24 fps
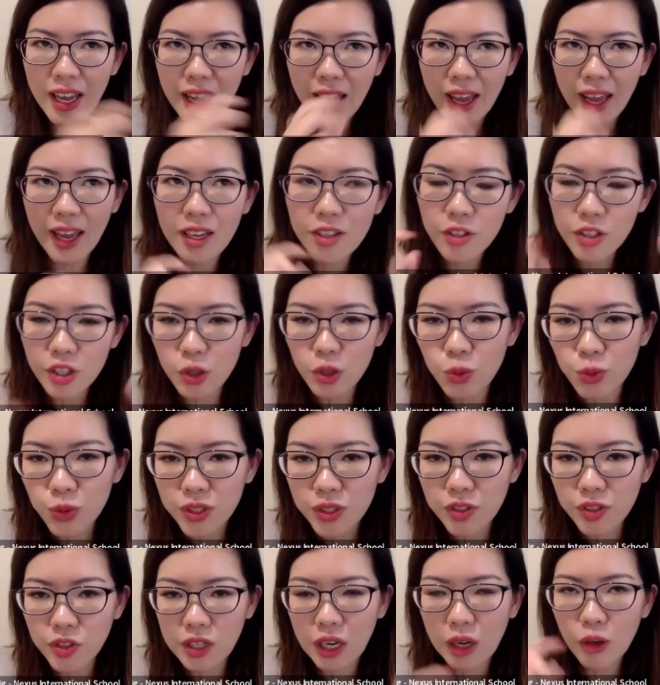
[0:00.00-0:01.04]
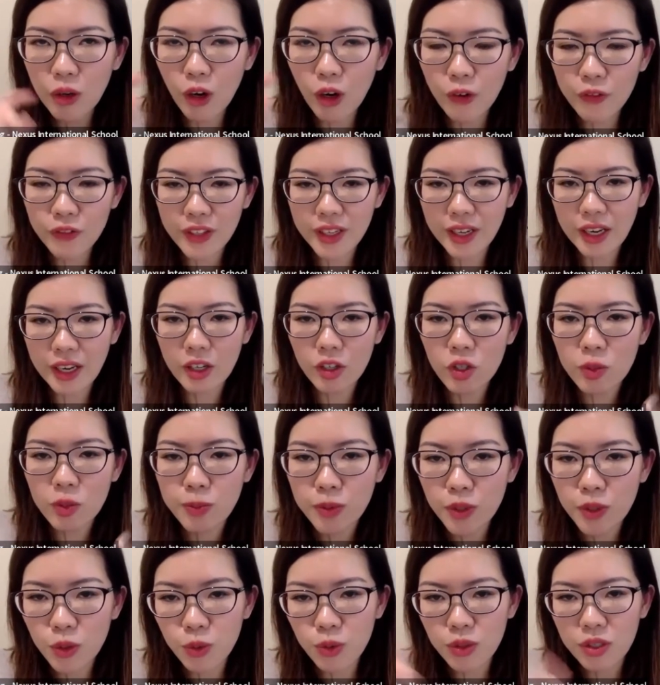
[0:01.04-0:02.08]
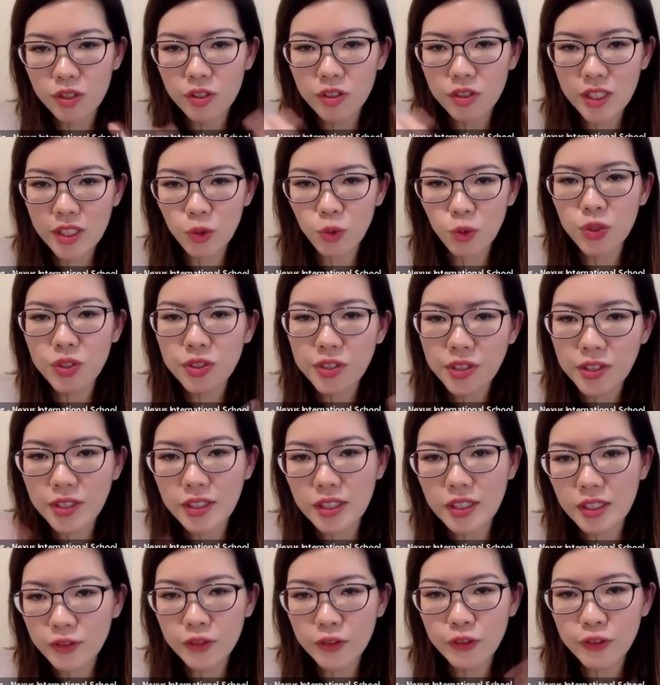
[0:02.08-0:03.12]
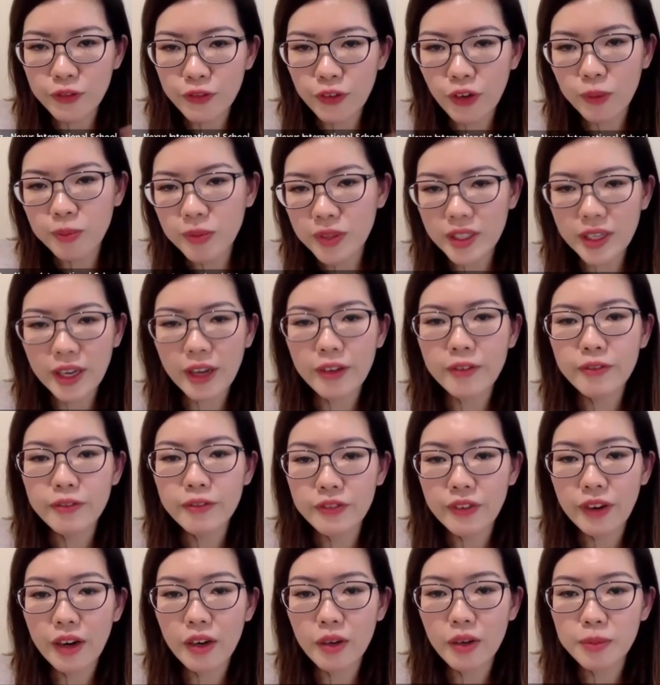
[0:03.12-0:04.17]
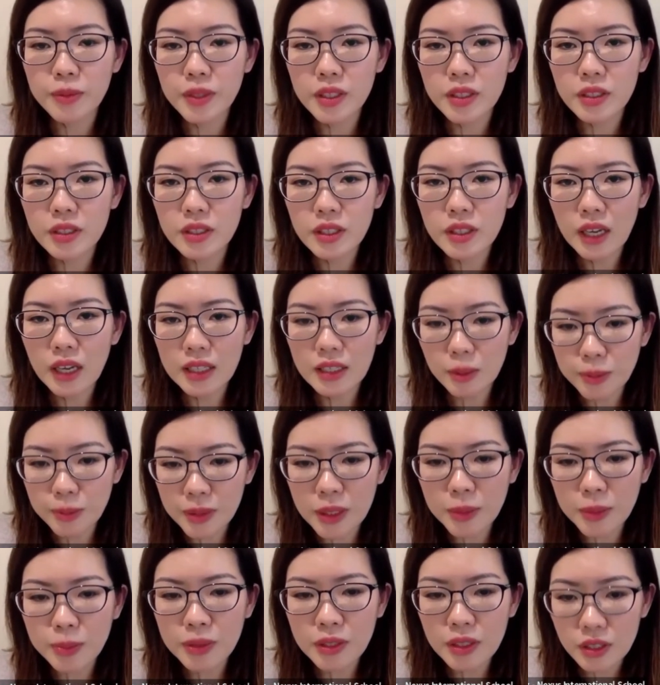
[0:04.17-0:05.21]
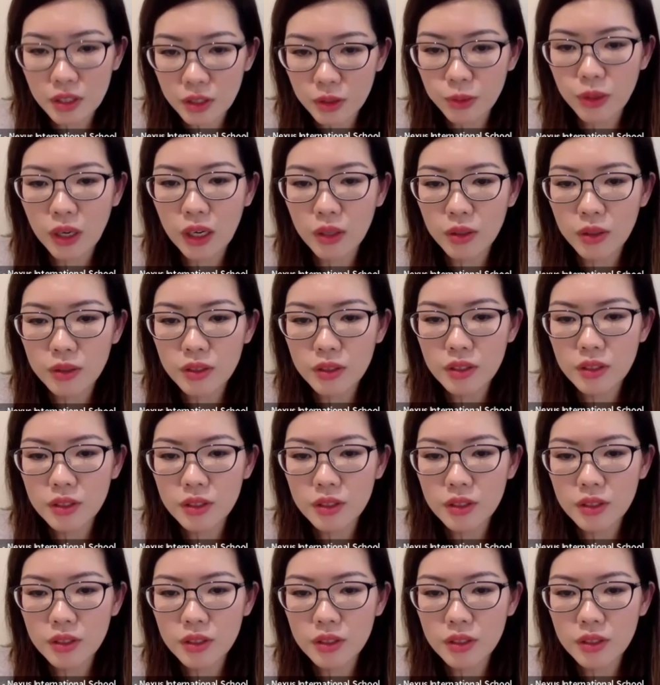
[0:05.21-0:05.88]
as a result of the experience it received from the environment and the people around.